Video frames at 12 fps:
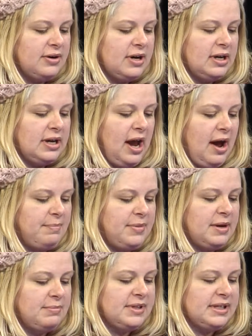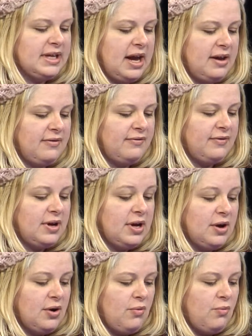and kept them safe.
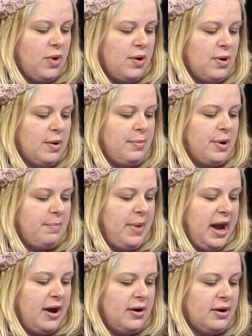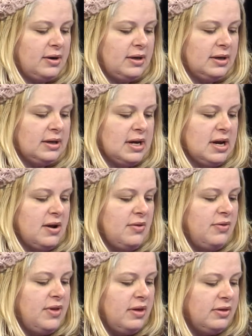We were prepared.
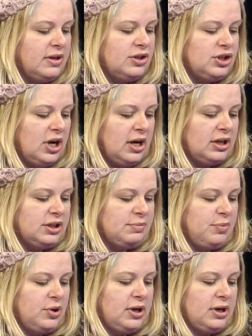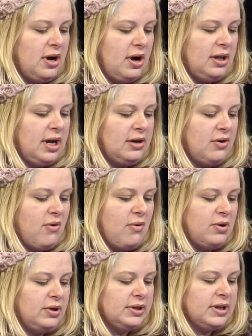Then the judge put it all on
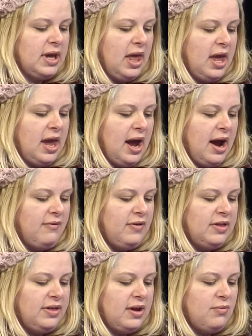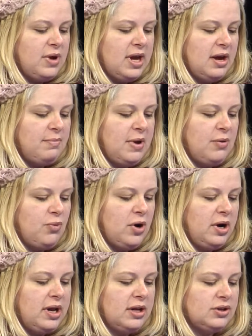hold. Everything we had been
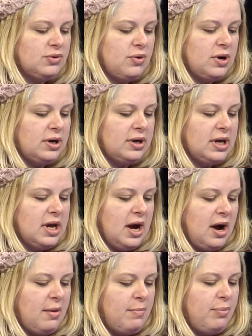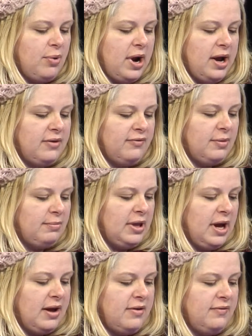working toward, a break from
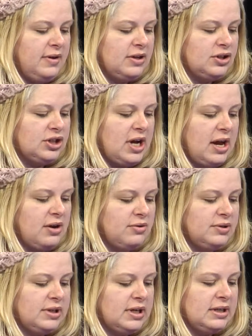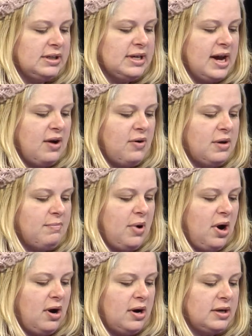life in the shadows, is now on
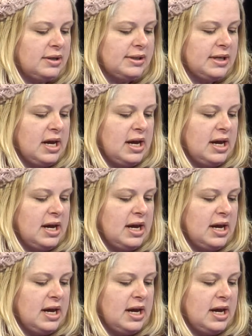pause,